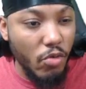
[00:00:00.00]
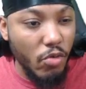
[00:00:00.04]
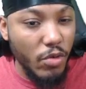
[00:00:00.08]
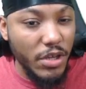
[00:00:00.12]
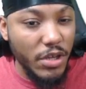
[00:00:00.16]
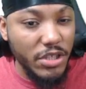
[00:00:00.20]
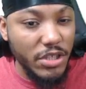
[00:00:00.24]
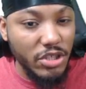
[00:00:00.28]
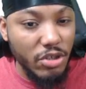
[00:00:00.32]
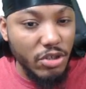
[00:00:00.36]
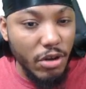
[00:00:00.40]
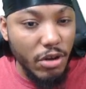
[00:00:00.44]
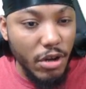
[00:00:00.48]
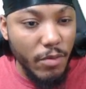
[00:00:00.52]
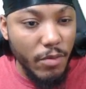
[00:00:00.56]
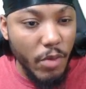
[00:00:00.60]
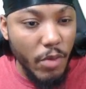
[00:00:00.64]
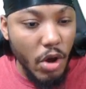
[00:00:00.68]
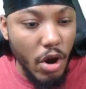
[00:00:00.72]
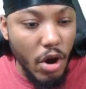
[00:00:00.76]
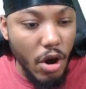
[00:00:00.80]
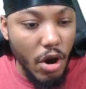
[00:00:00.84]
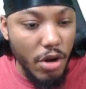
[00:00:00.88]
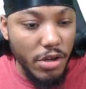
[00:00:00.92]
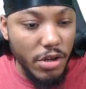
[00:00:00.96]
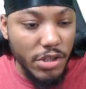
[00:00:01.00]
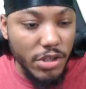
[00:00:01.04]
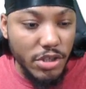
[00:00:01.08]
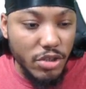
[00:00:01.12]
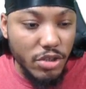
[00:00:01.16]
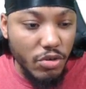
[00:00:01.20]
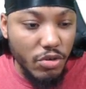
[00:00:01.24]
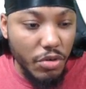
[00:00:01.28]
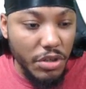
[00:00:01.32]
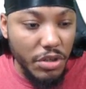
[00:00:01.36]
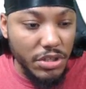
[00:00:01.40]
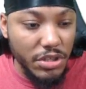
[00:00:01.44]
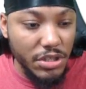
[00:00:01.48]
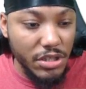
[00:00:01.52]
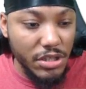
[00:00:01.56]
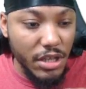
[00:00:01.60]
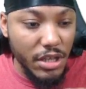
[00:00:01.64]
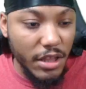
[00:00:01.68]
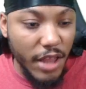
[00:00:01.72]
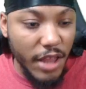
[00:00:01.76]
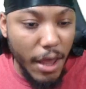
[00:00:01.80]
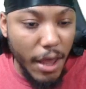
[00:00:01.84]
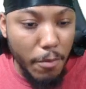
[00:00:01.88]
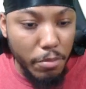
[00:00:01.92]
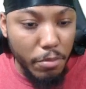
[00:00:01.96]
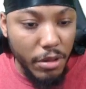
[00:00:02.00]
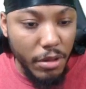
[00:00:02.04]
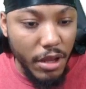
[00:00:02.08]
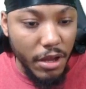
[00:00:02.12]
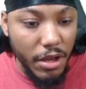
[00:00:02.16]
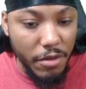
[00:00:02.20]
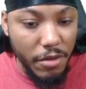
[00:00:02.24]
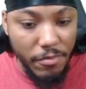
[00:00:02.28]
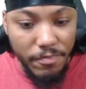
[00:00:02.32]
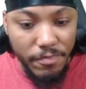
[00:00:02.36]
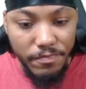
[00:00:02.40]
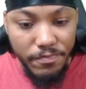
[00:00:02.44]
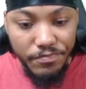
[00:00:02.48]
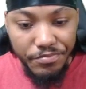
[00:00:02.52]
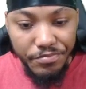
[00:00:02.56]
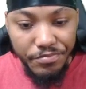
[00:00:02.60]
where he's talking about Harden 2 and just let that play.